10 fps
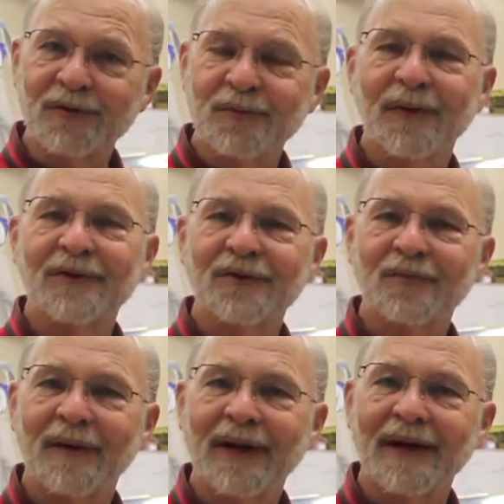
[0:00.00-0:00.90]
sponsored
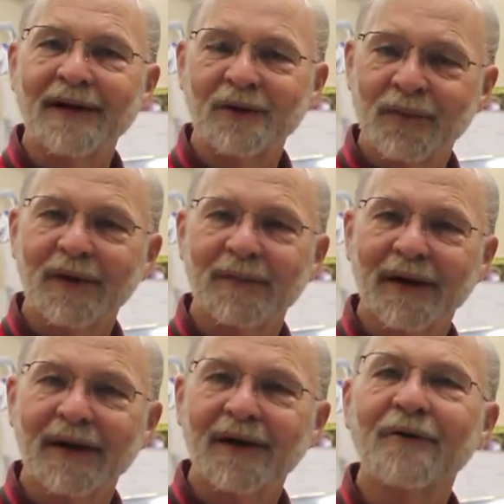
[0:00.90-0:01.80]
by
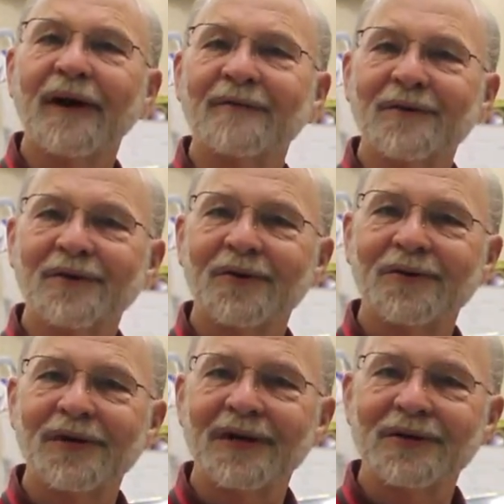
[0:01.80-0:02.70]
Experimental Aircraft
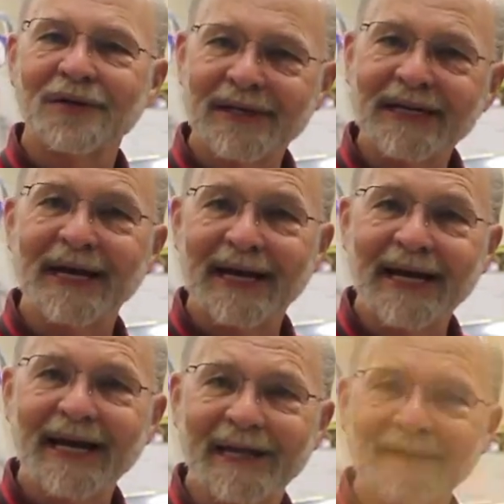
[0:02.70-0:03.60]
Association, EAA.